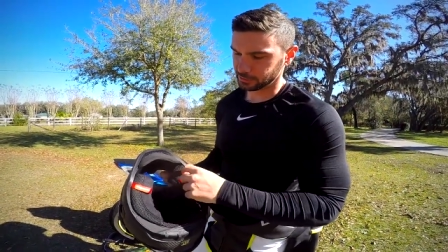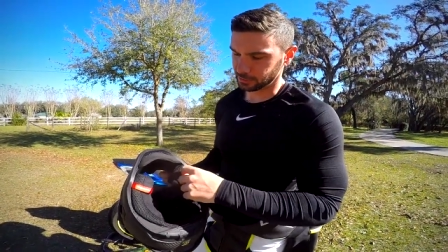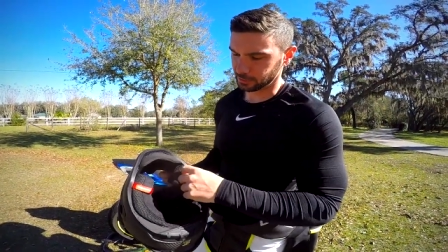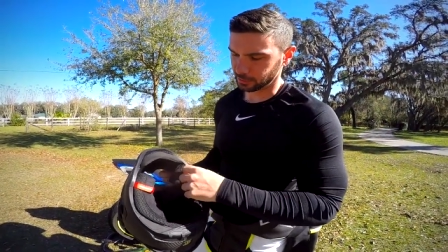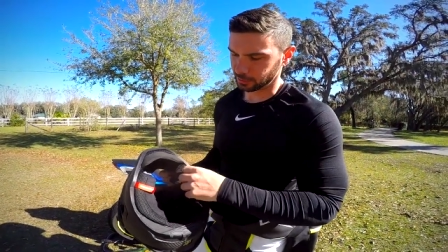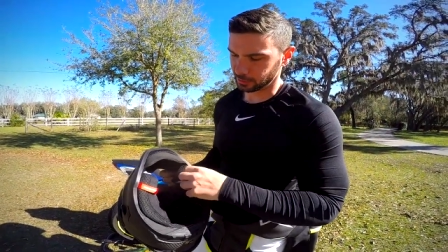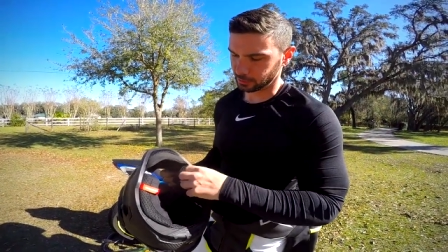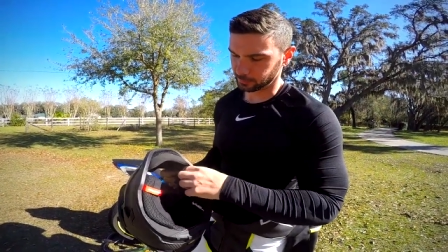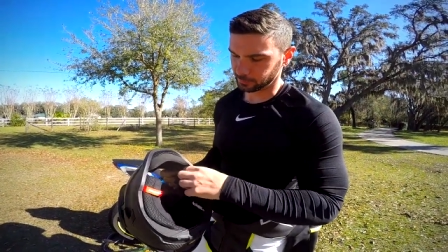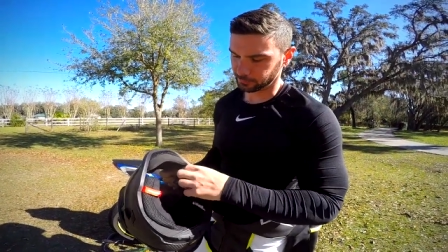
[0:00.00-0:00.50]

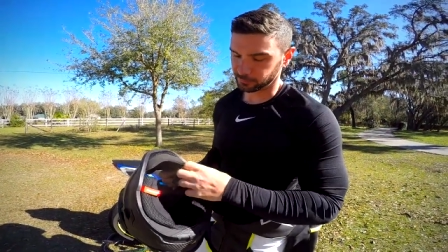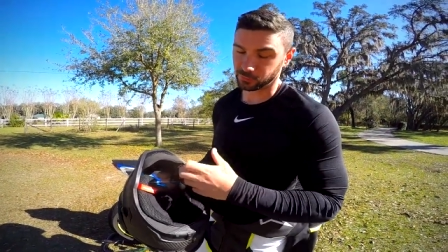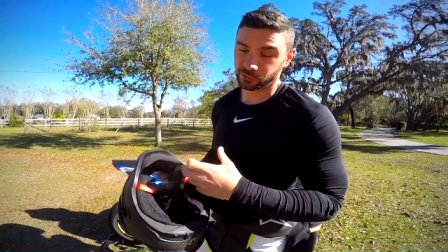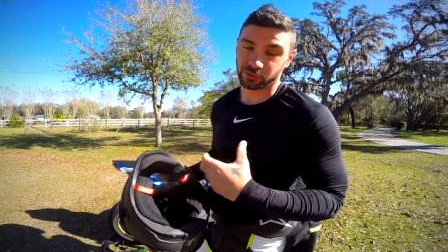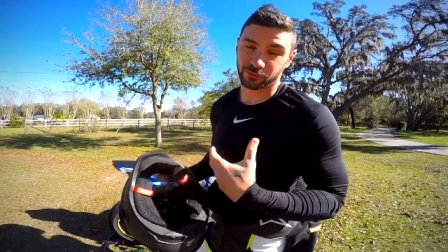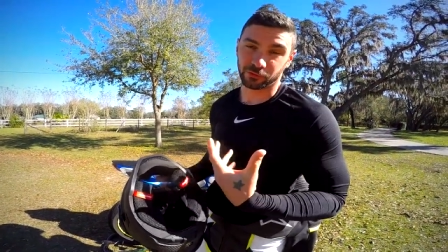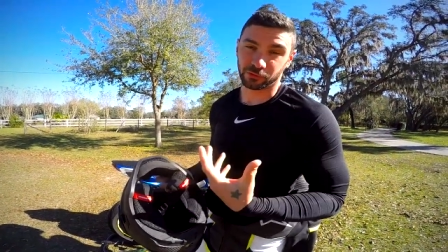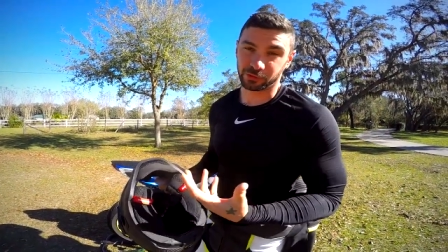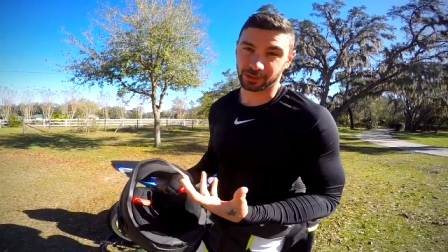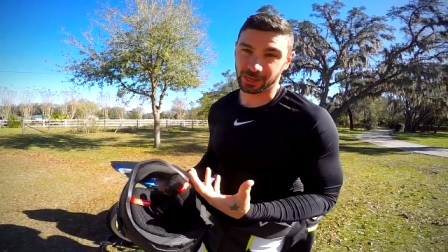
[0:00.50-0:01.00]
Um, if you're
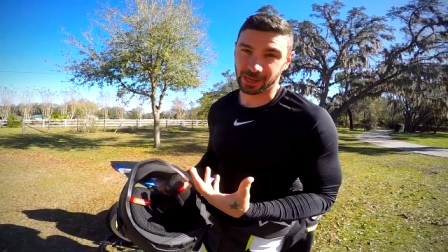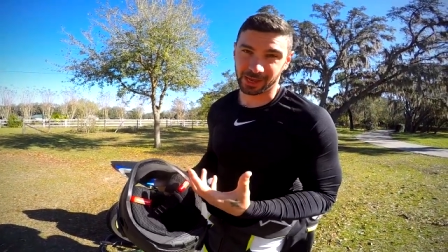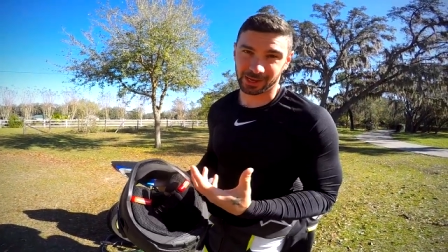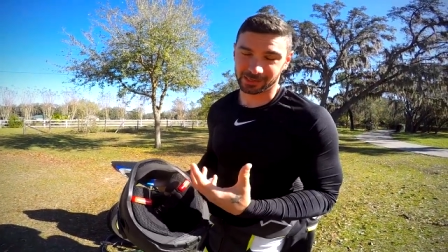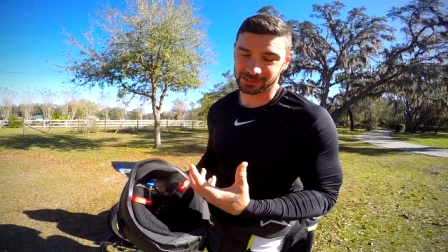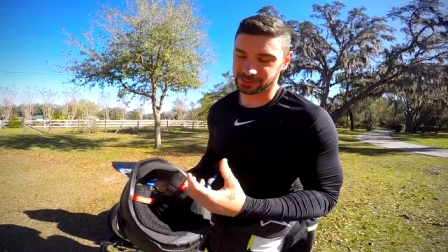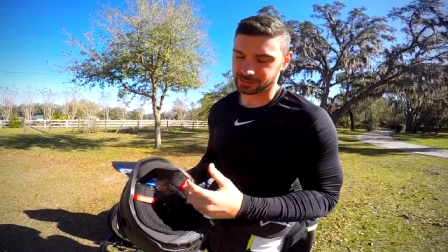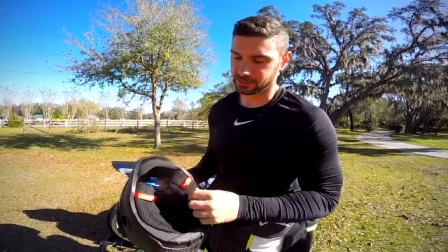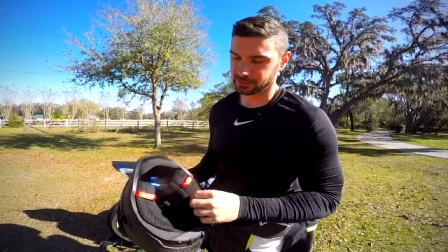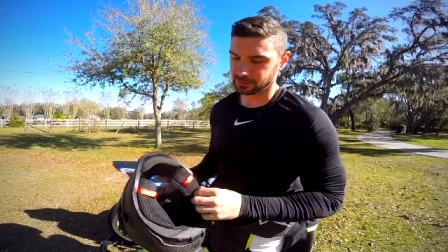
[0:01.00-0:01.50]
ever in an
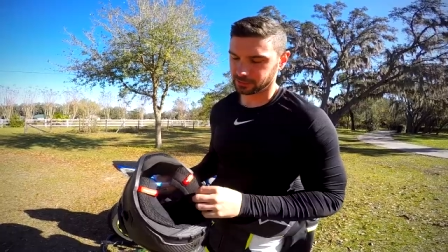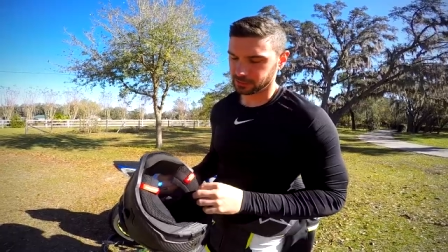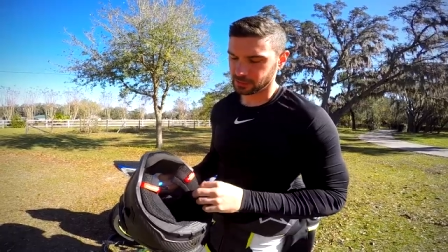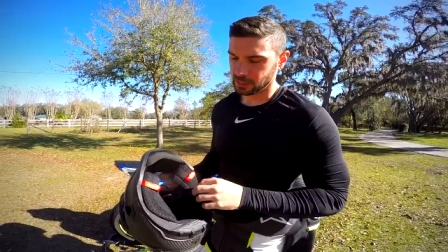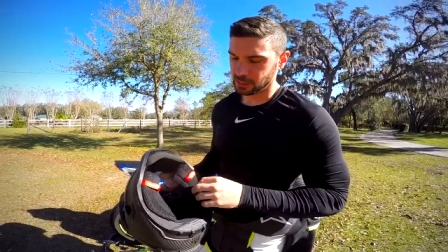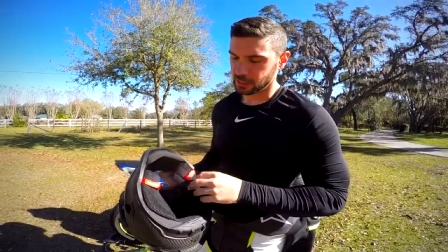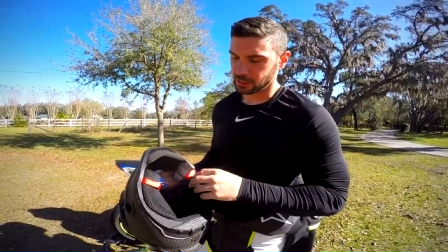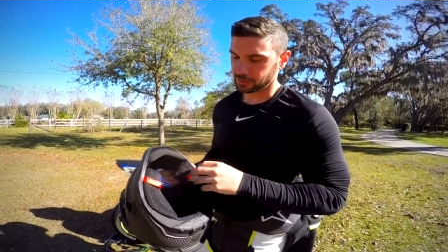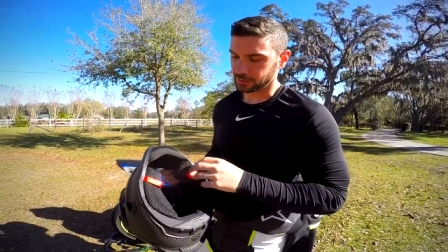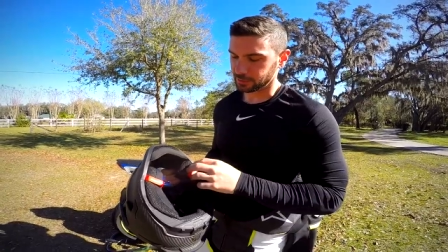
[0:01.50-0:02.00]
accident
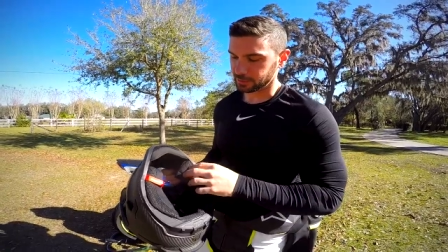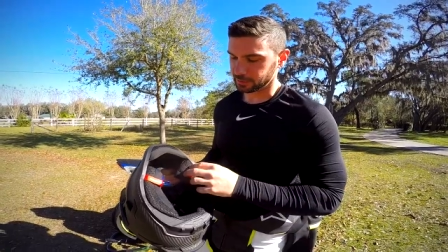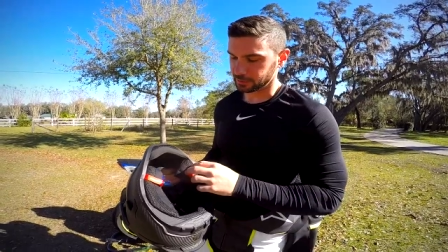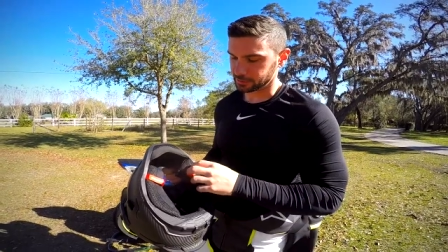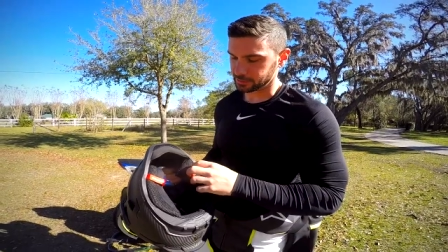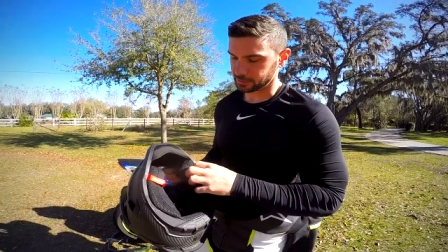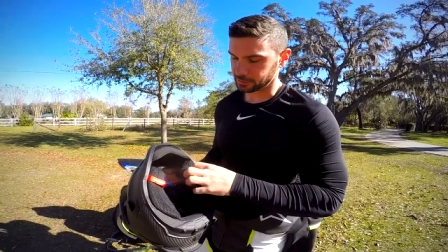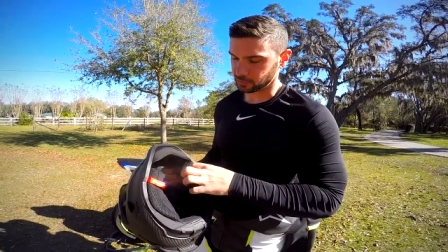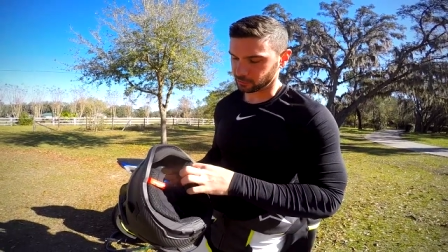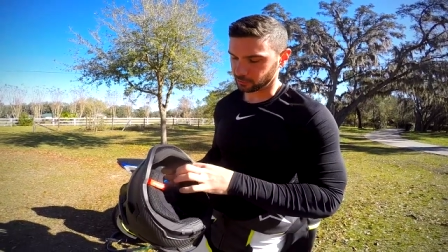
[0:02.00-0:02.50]
and they need to
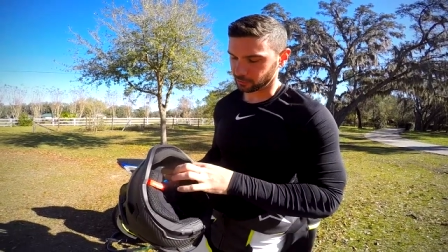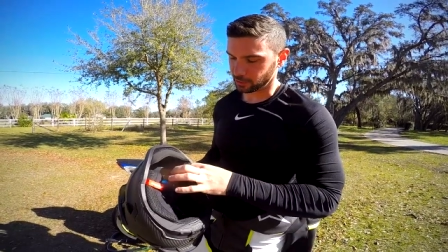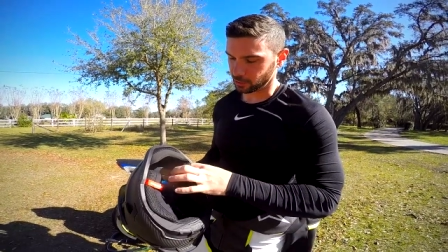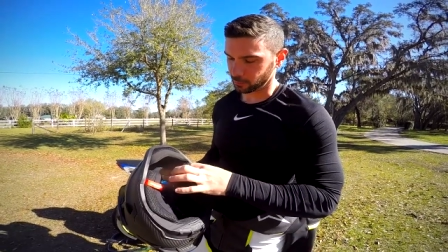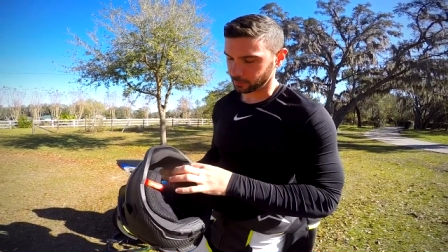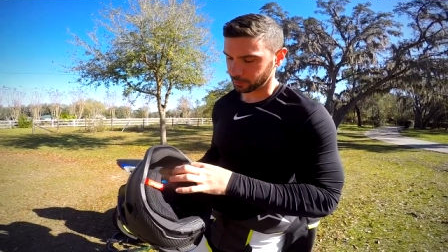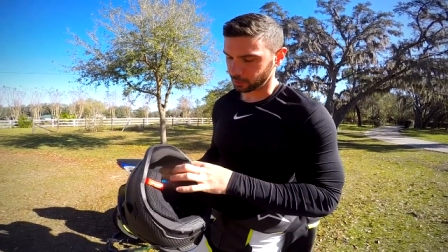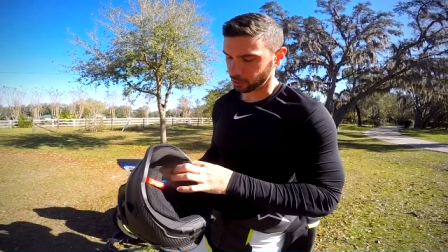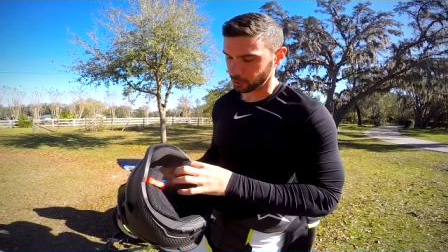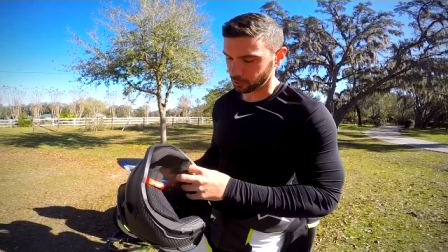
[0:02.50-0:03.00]
take your
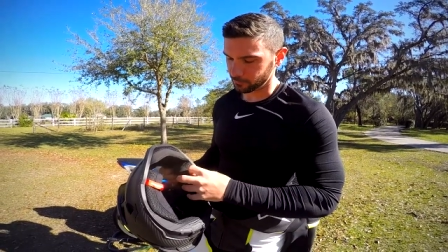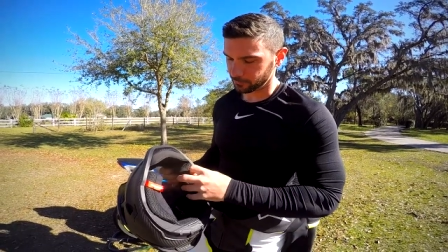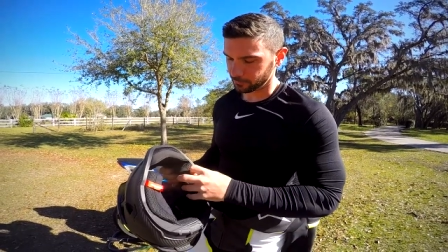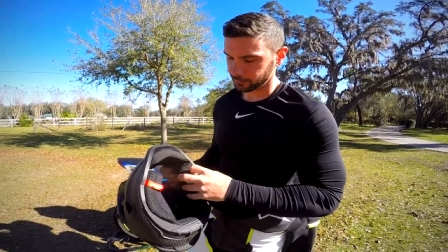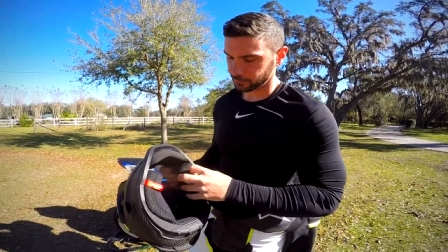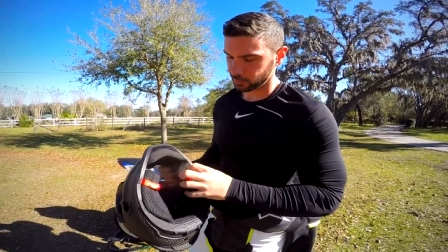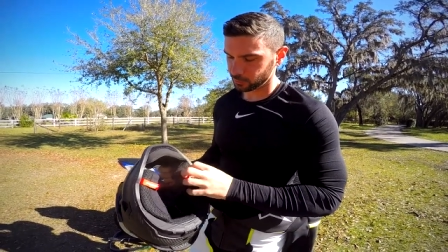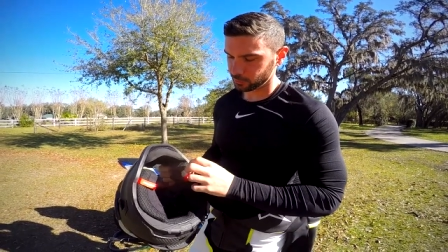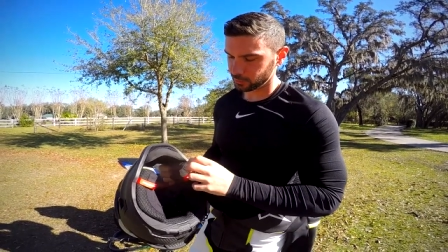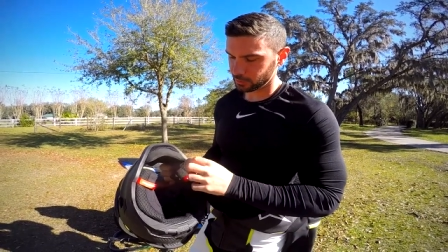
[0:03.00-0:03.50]
helmet off
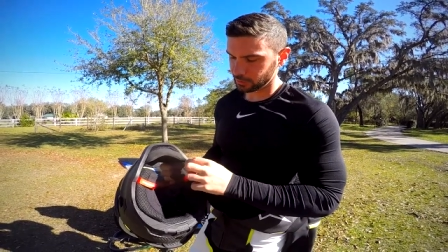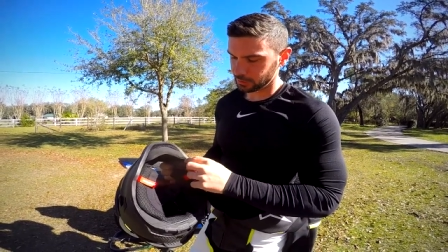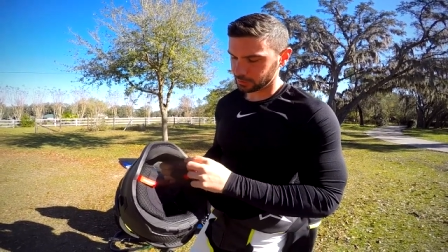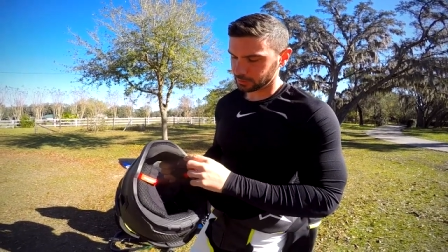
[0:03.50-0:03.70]
of you,